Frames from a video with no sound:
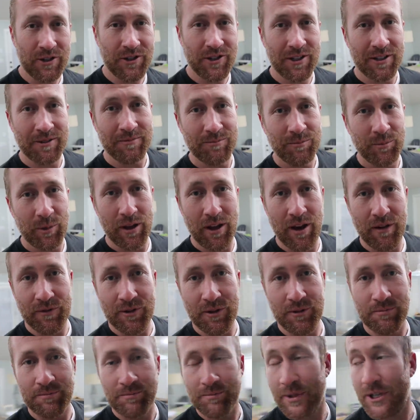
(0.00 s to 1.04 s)
watching. We love
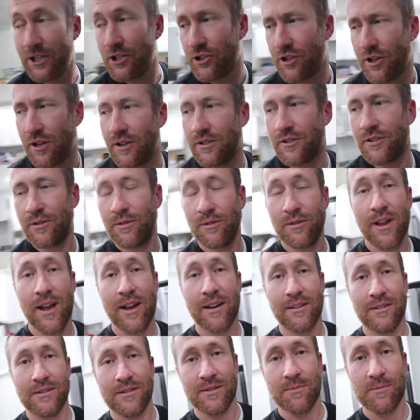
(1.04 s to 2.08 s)
you. Be sure to
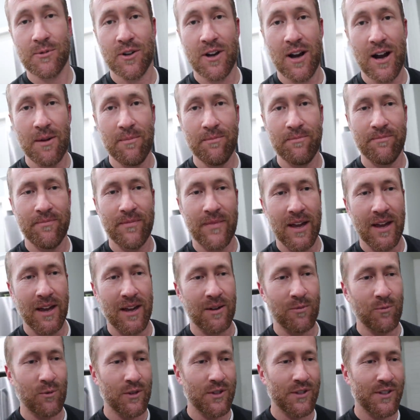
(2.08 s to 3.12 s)
like and subscribe
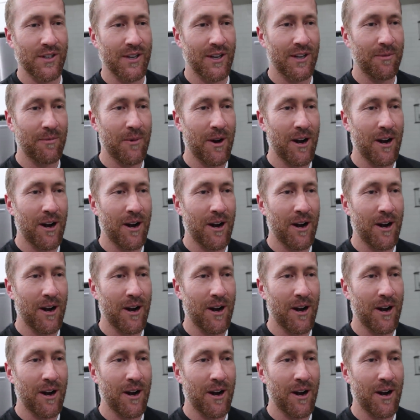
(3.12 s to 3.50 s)
and we'll see you